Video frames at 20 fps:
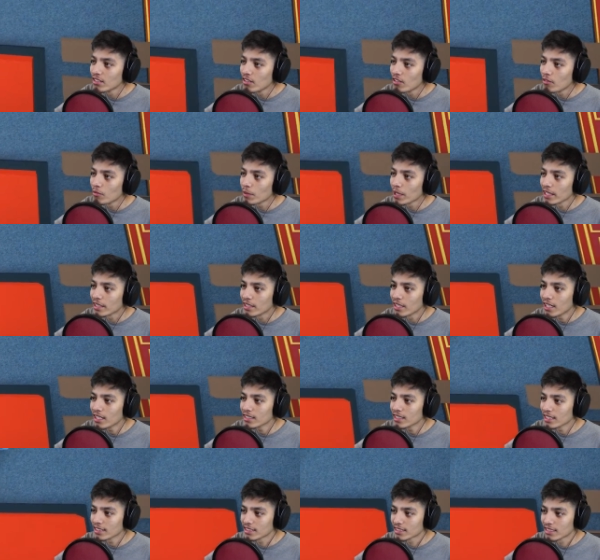Oh my
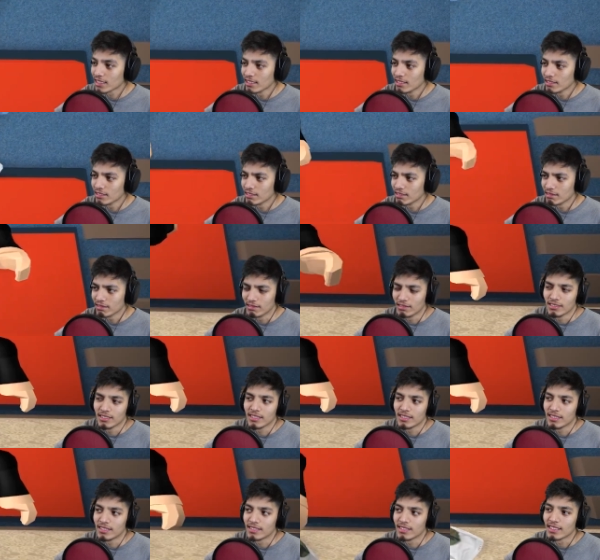god, I,
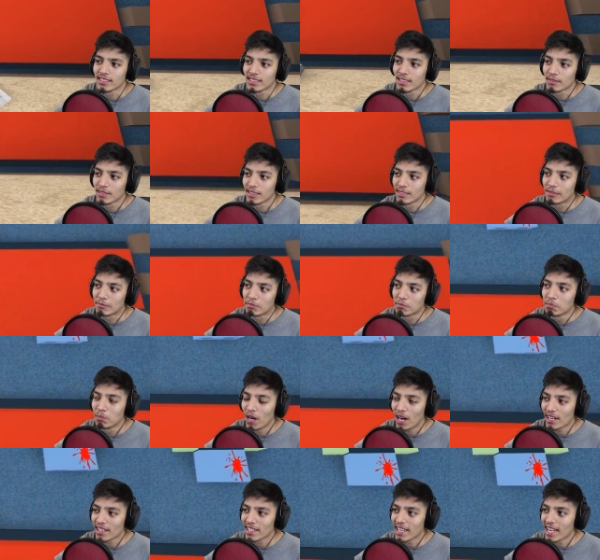there's the
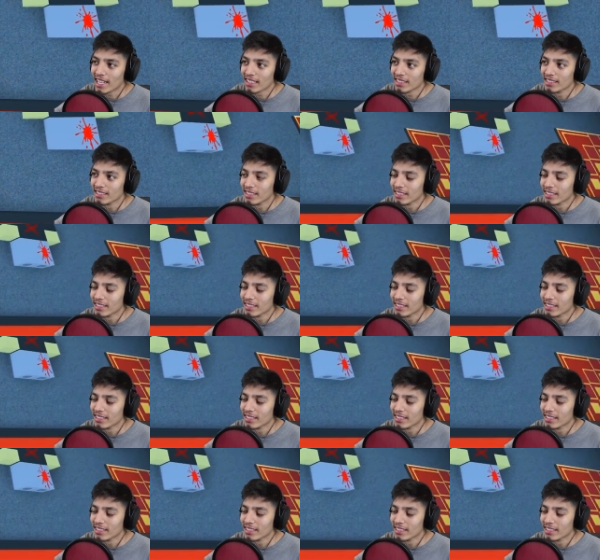body hanging